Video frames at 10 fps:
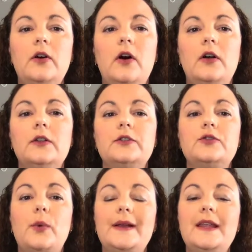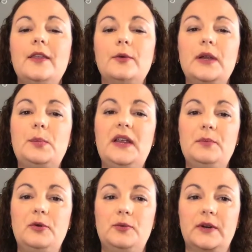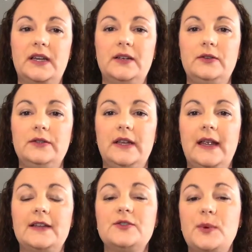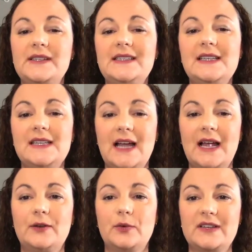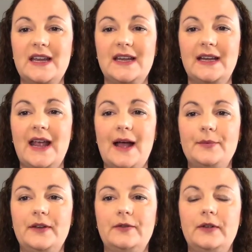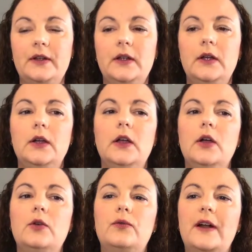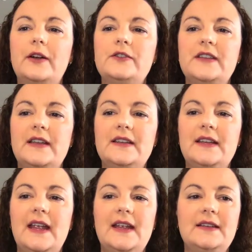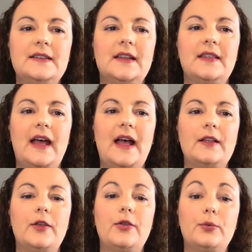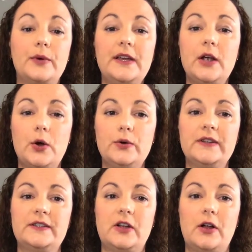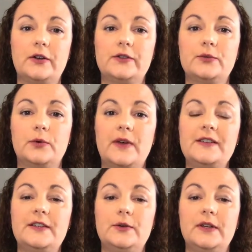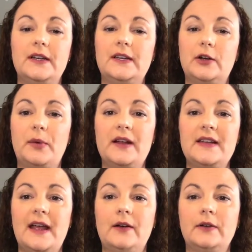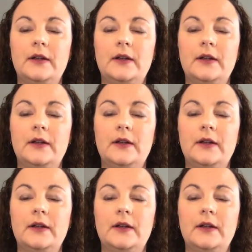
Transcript: all, 23 people were killed and 29 were taken captive. Records indicate that three Otis daughters were rescued in a nearby town.